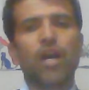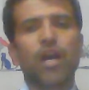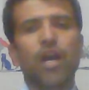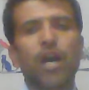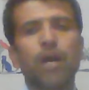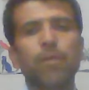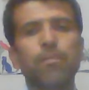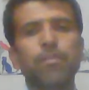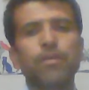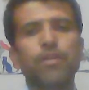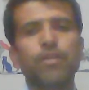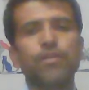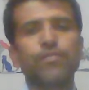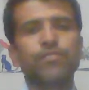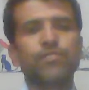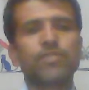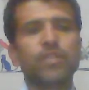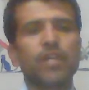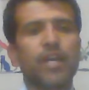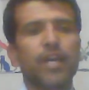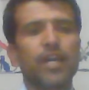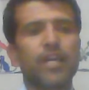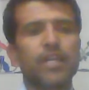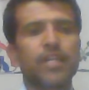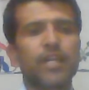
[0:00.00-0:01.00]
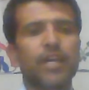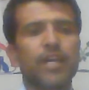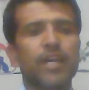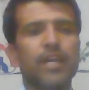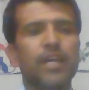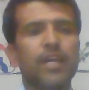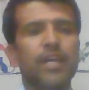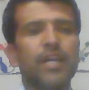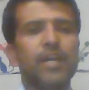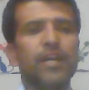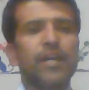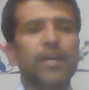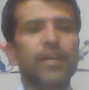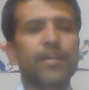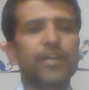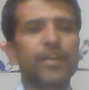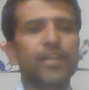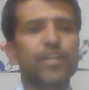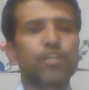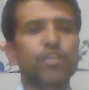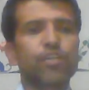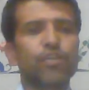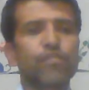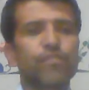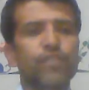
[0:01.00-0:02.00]
uplift and a
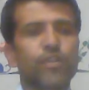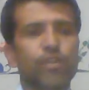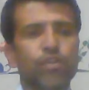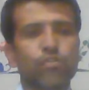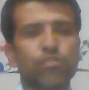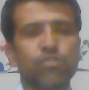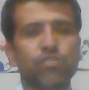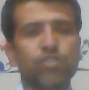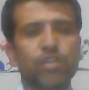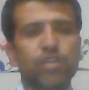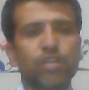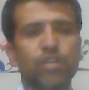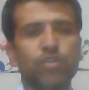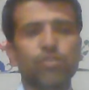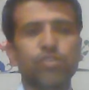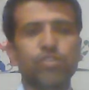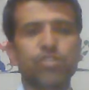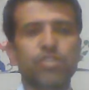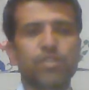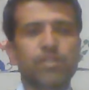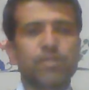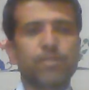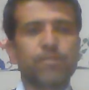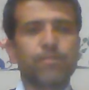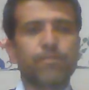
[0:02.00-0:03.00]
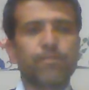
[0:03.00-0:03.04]
rate of erosion.